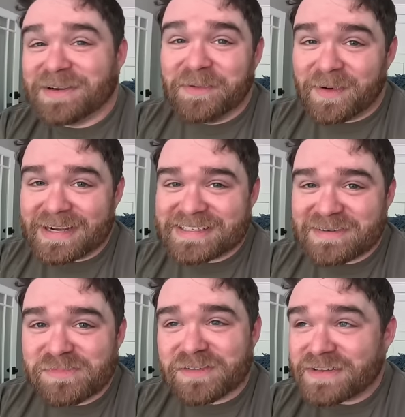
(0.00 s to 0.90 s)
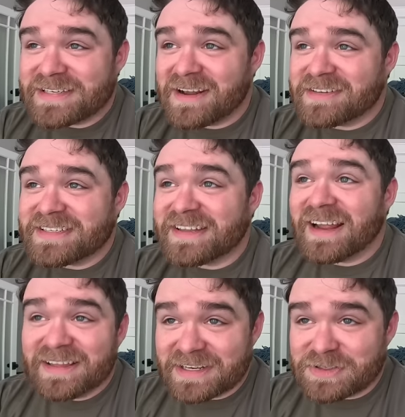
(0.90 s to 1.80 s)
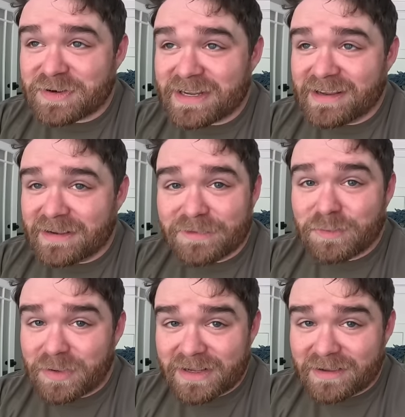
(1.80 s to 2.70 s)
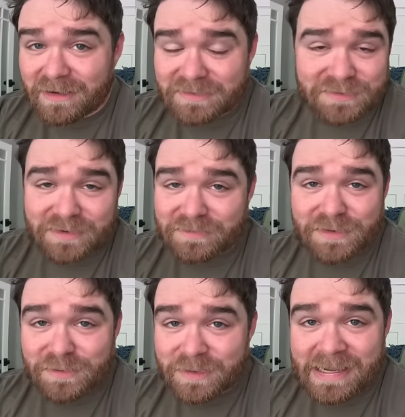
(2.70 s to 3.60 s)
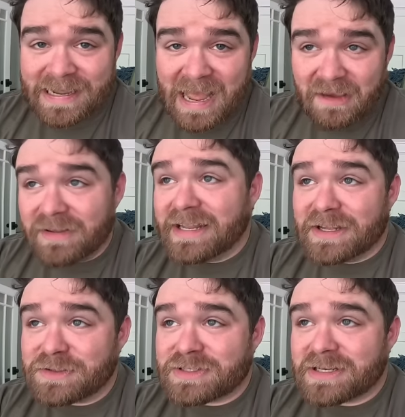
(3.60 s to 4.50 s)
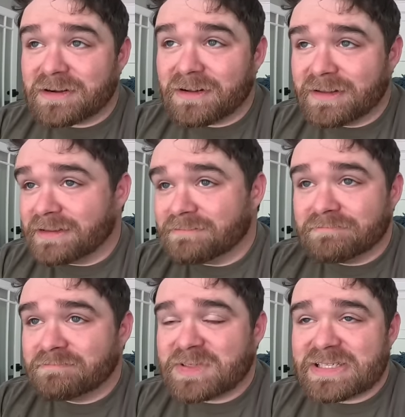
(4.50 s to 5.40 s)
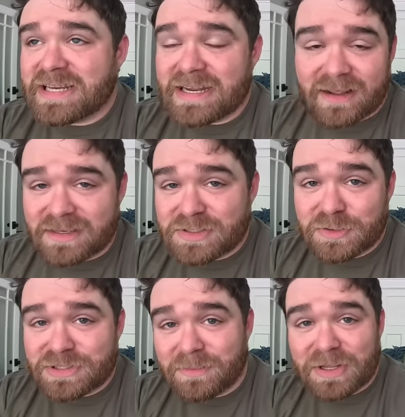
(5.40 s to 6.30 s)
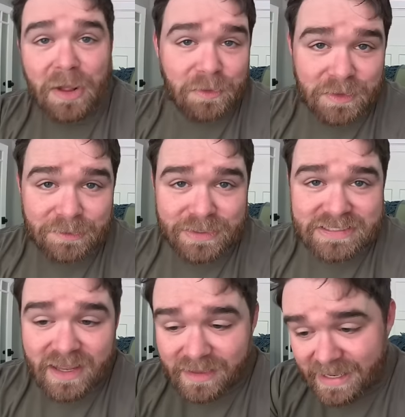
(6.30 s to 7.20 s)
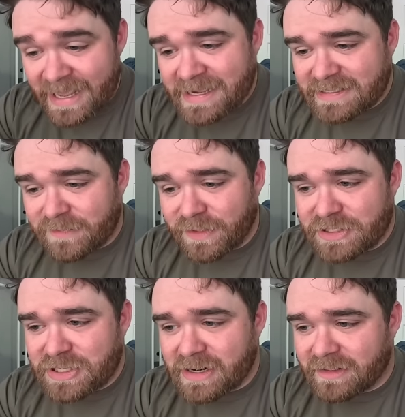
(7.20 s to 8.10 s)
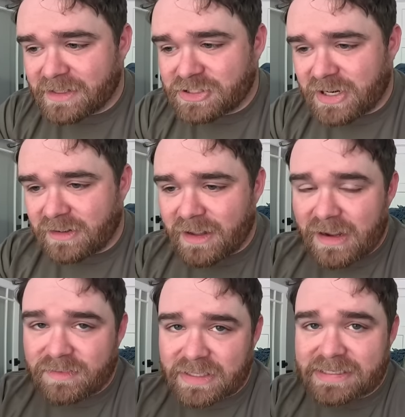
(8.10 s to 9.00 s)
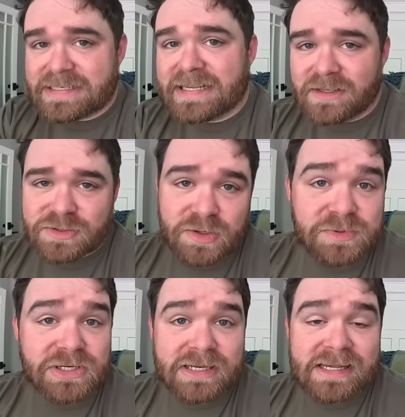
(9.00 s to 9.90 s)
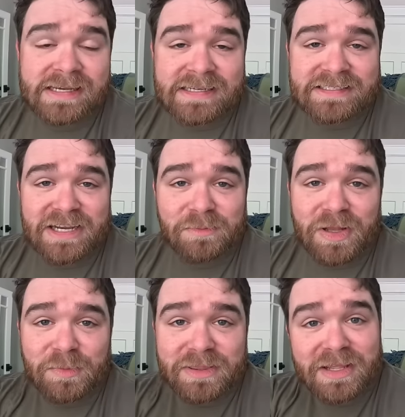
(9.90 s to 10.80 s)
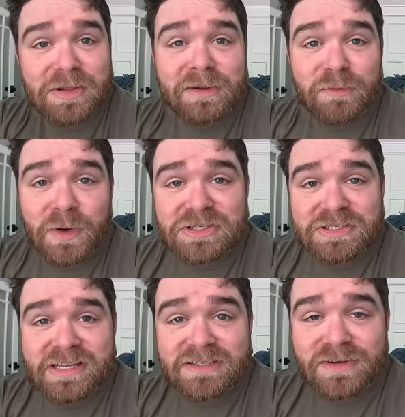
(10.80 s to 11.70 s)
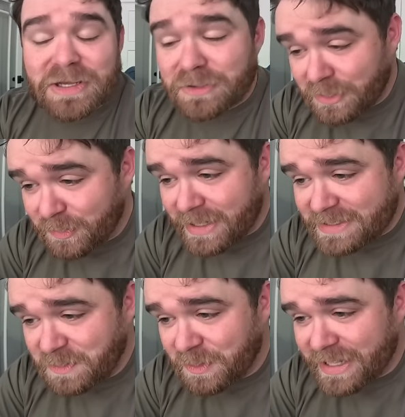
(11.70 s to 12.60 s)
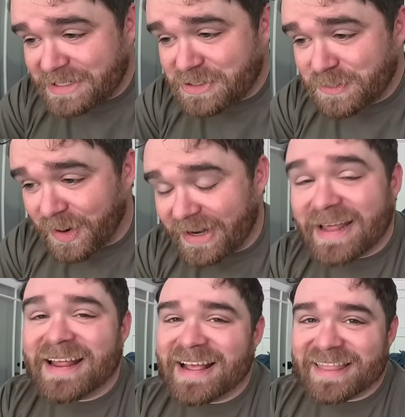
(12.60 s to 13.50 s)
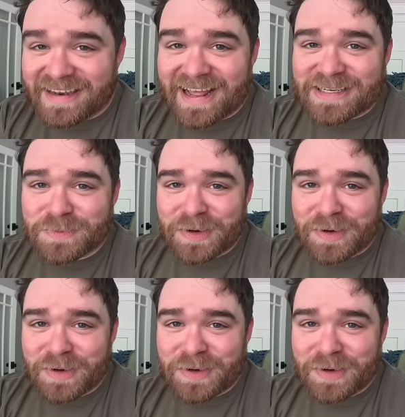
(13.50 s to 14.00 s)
don't watch it. But if it sounds slightly intriguing, if you play golf or if you have any interest at all in seeing us do something other than reselling, definitely check out that channel. I'll have it linked in the description down below. Thank you again for watching today's video. You're the best, and we'll catch you on the next